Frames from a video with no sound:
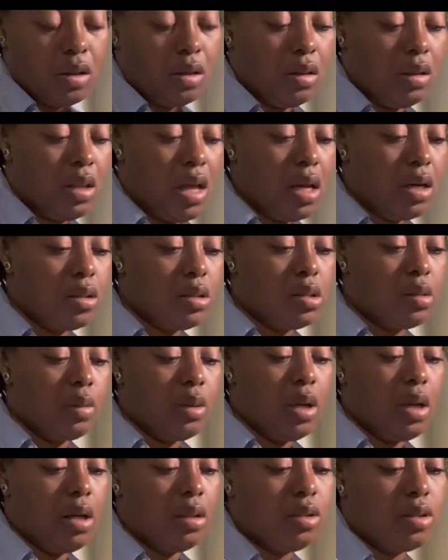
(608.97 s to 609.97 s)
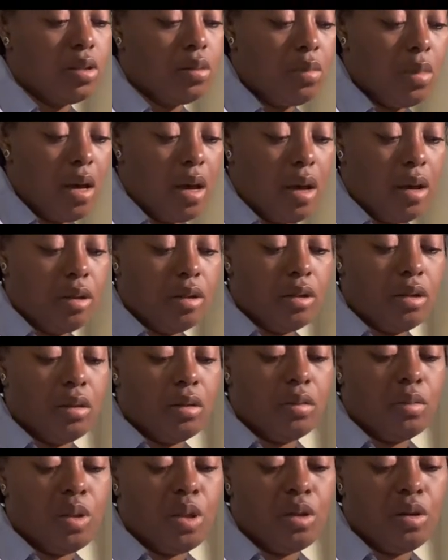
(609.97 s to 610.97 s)
A lot of subconscious mind
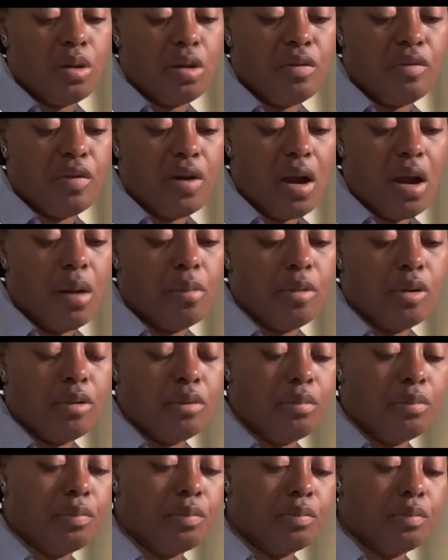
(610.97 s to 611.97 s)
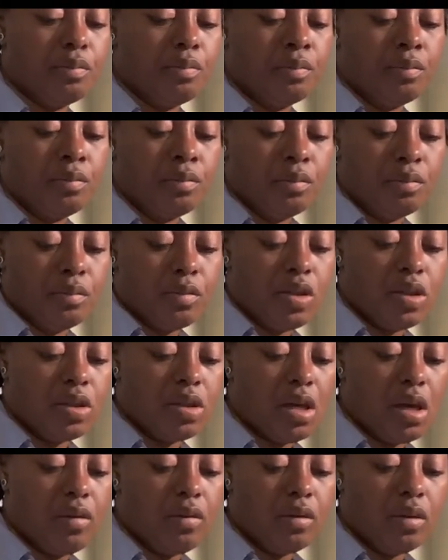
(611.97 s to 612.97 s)
here. In the environment,
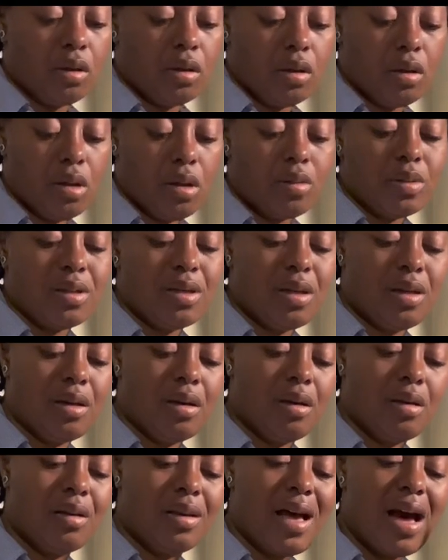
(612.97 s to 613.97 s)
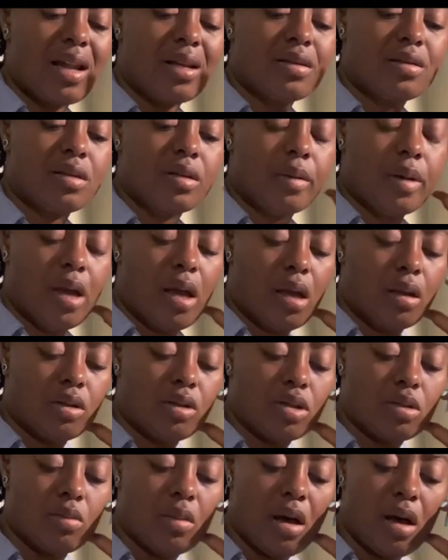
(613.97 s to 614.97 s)
seven of cups. Yeah, a lot of
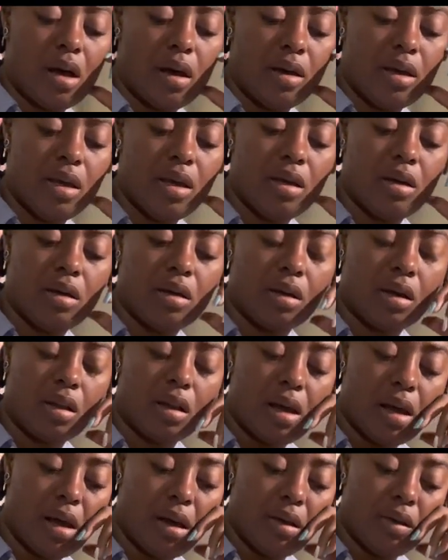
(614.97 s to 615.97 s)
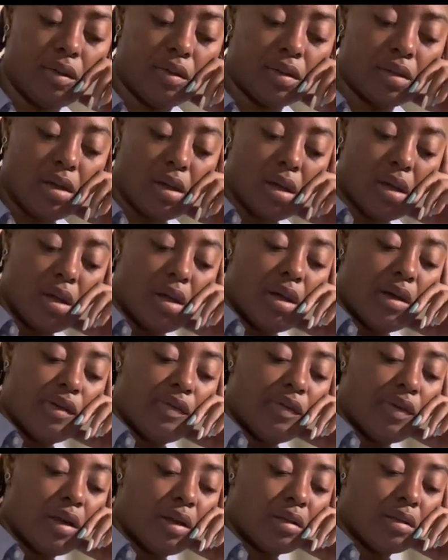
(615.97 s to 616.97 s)
subconscious mind. Head in the clouds.
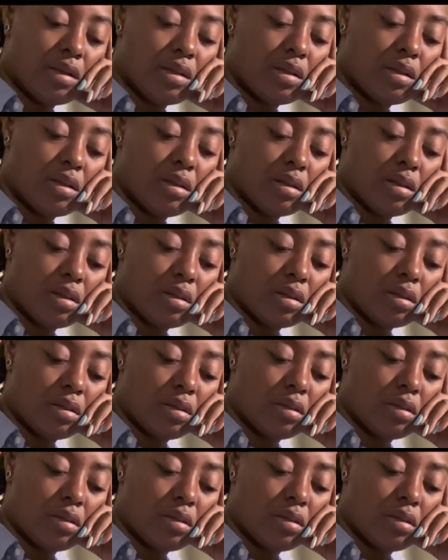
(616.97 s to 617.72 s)
Fantasies.